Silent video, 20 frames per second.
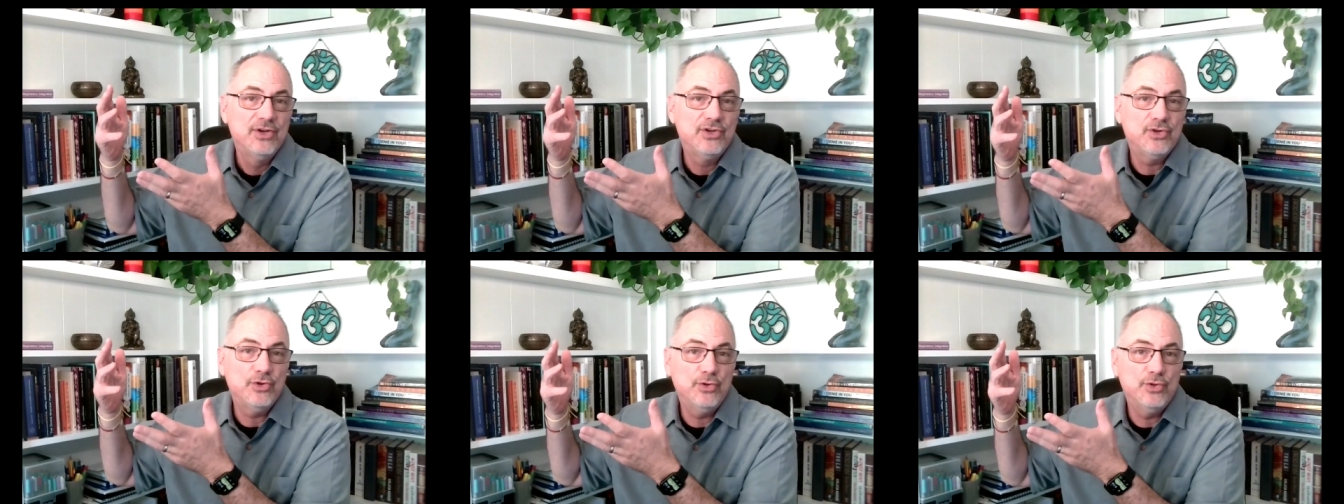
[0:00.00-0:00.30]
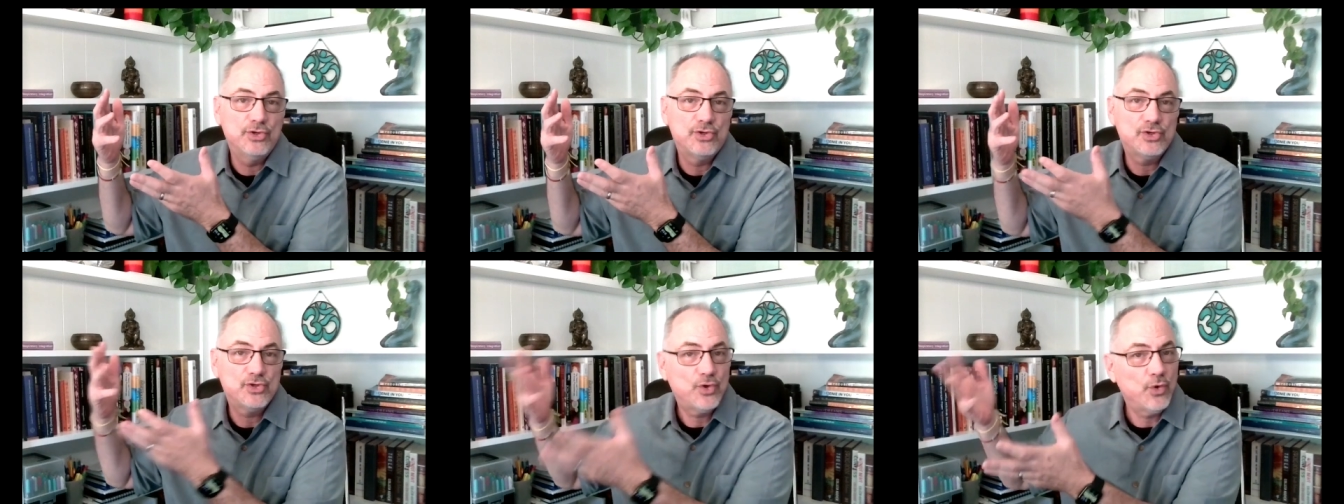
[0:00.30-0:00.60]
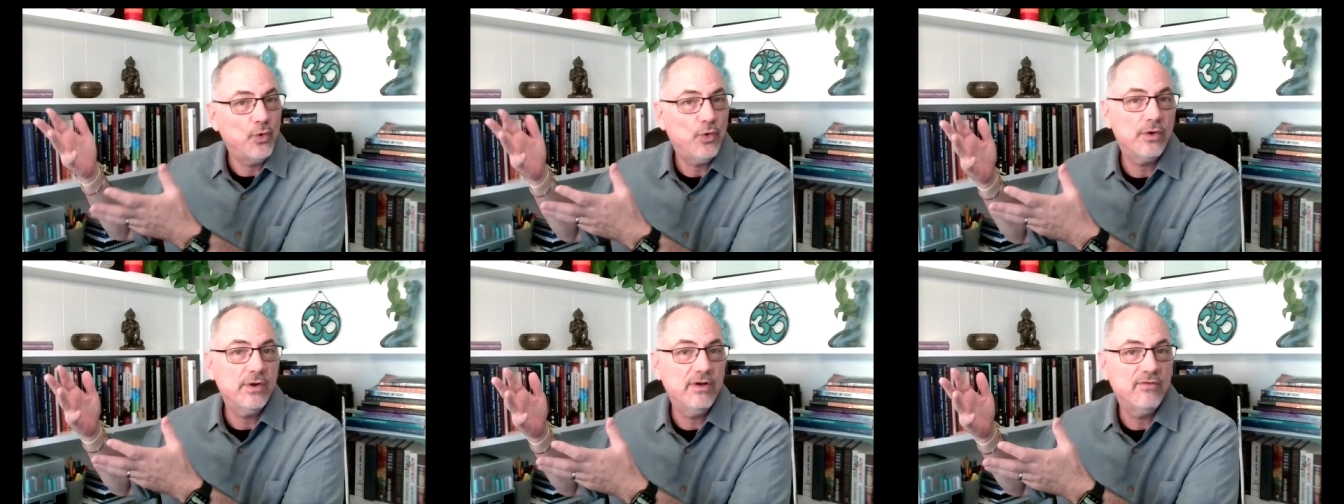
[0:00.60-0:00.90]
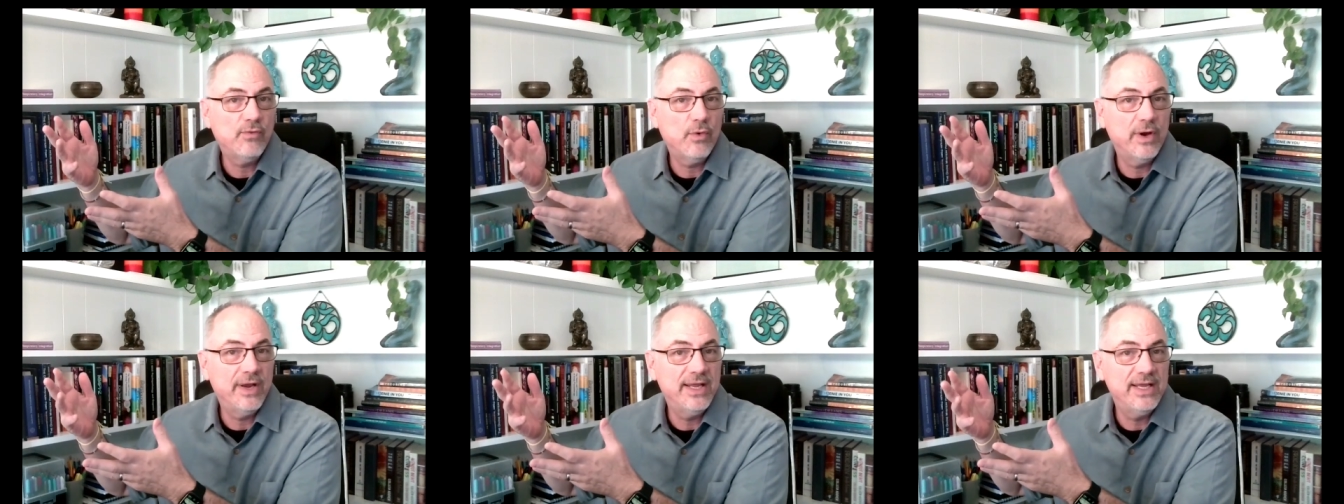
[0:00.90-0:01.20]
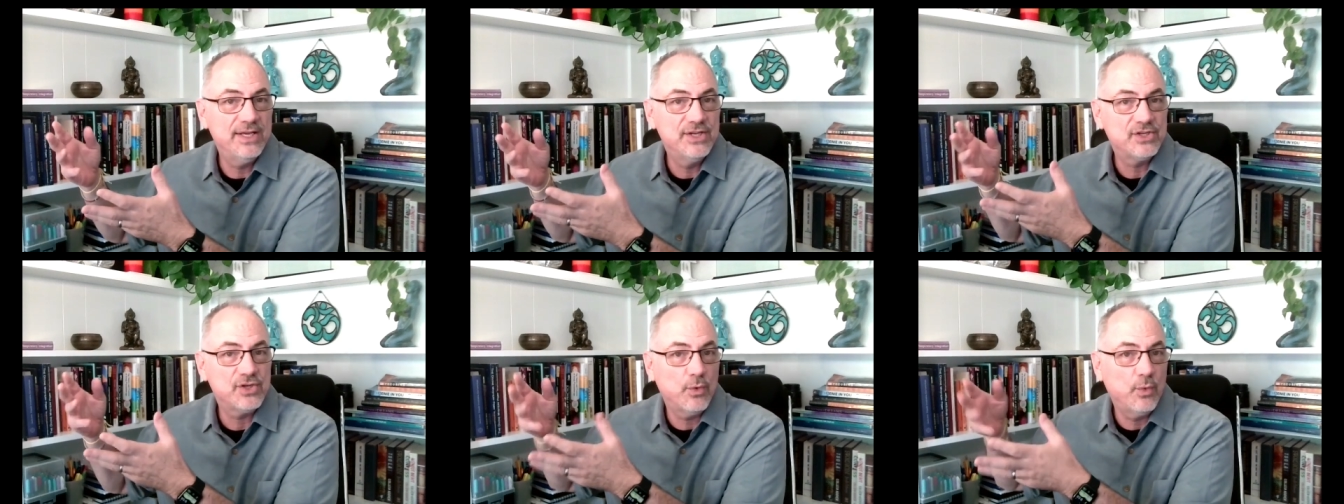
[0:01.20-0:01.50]
to the story of what
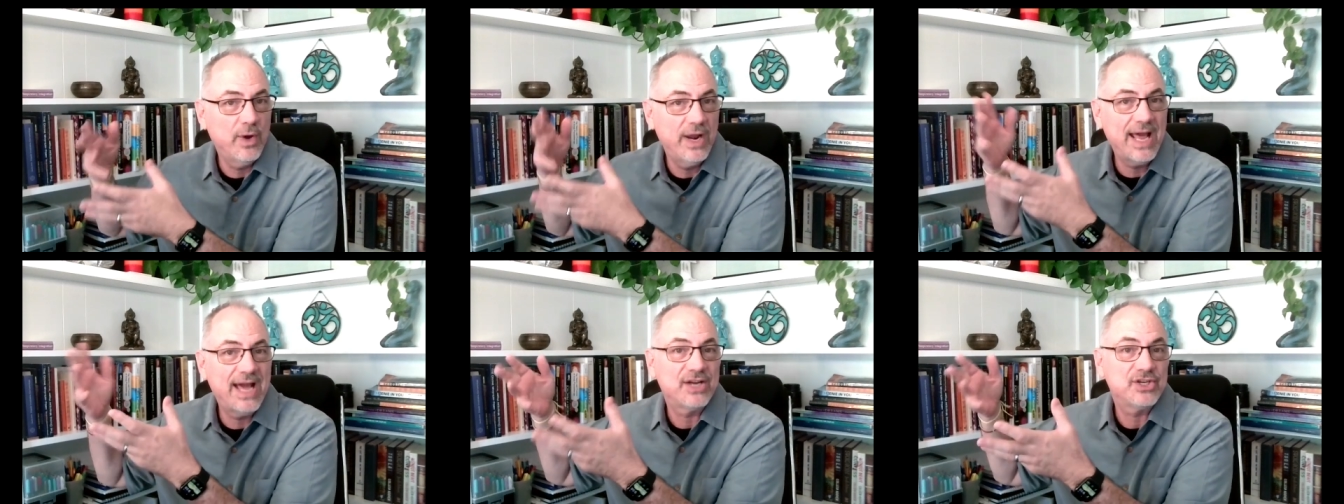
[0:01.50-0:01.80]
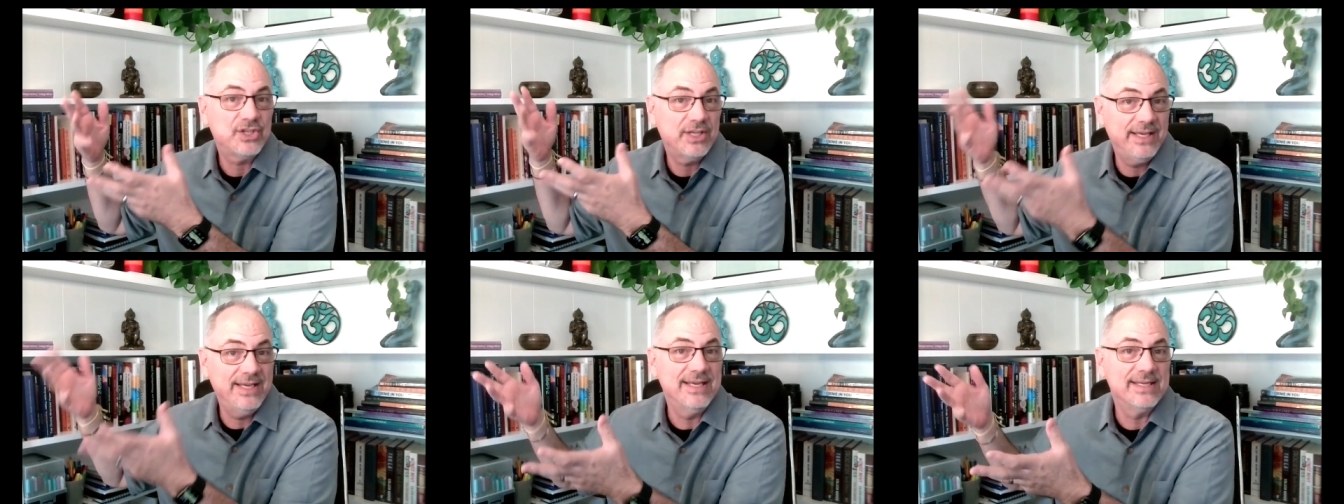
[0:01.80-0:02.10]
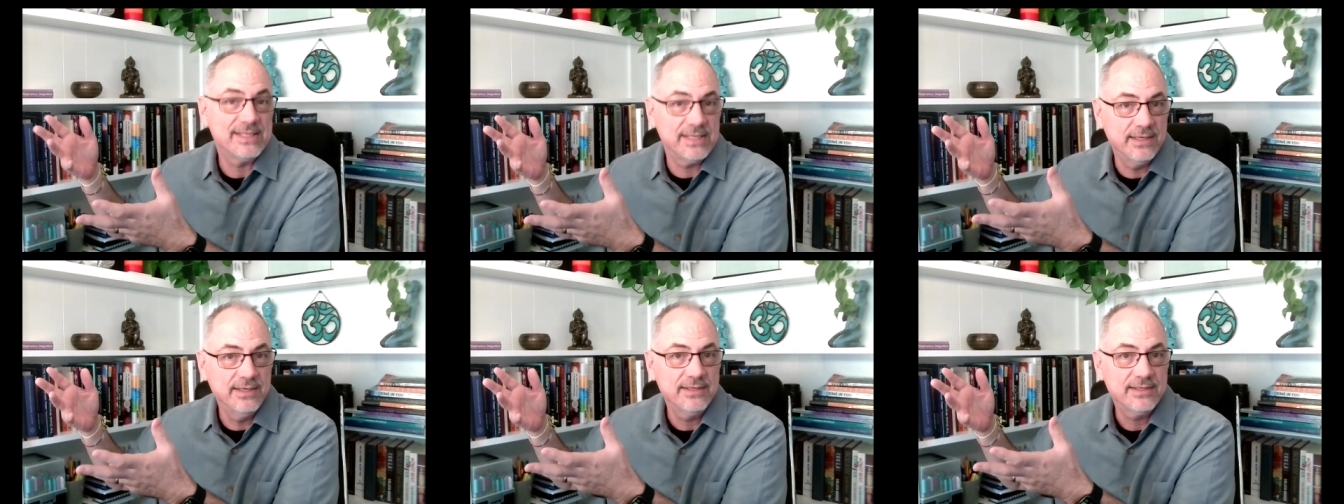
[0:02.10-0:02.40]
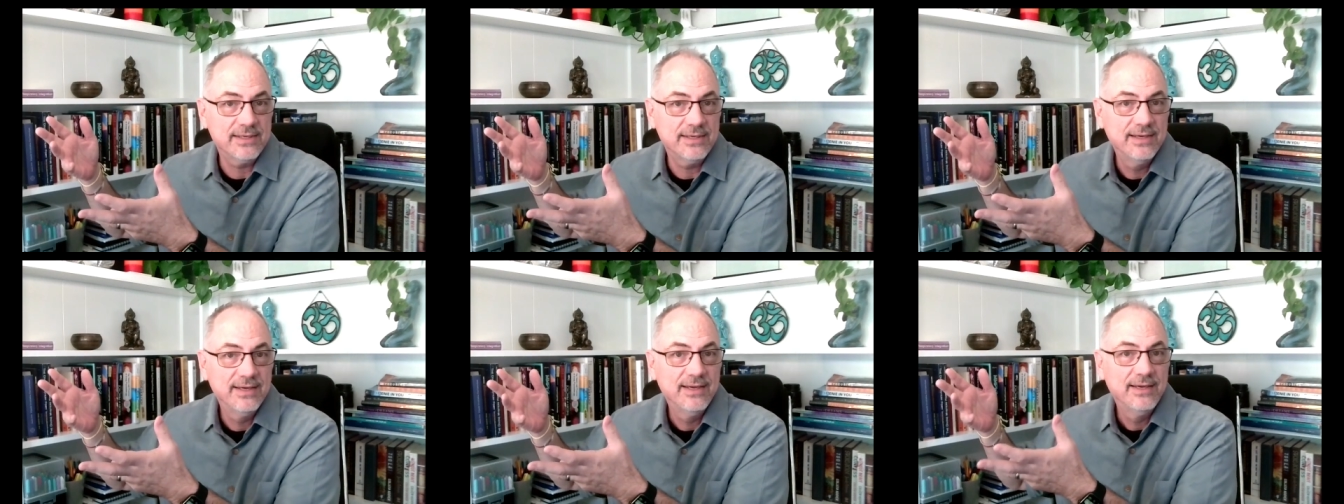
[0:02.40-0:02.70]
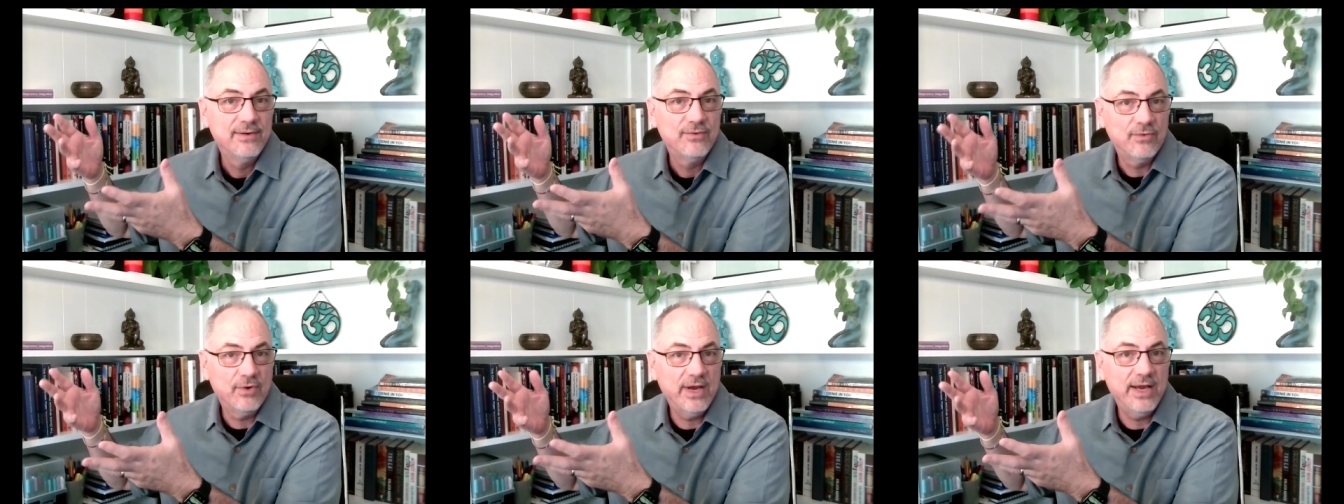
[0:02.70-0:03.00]
is or what actually isn't,
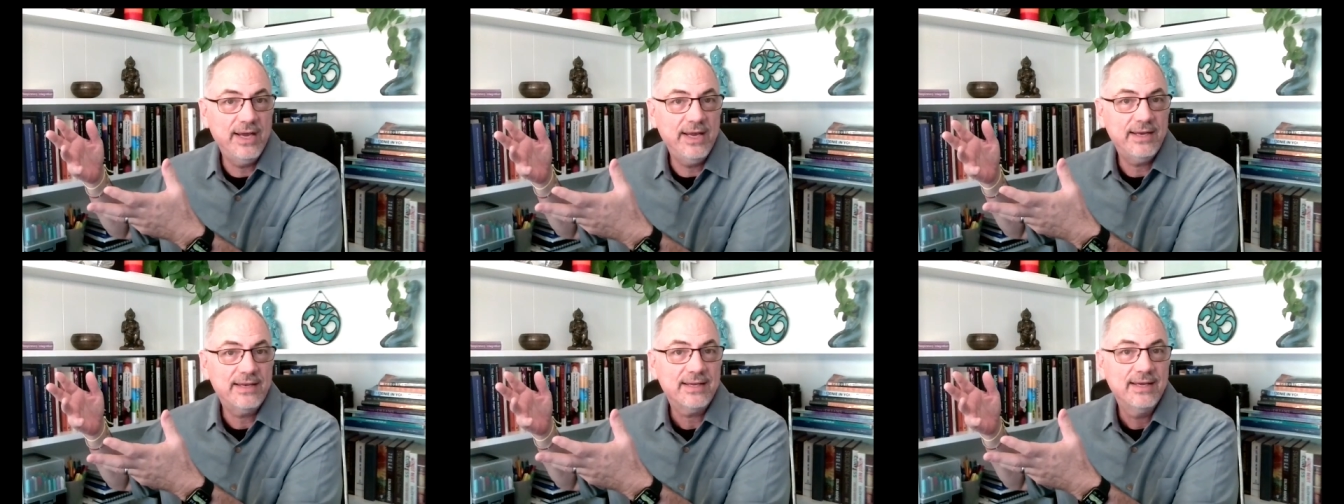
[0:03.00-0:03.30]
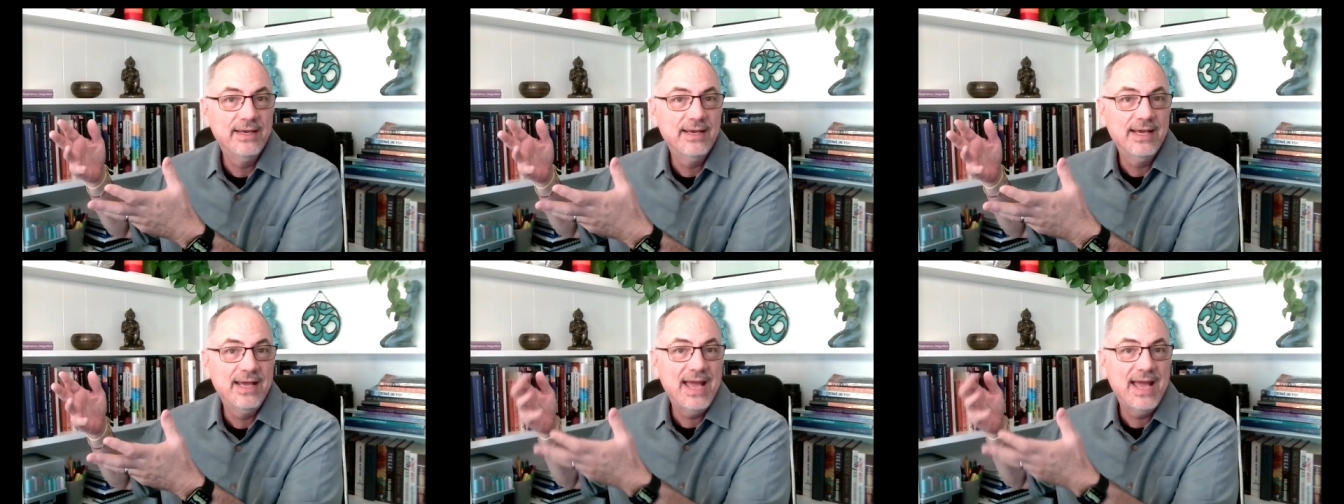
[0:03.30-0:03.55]
right?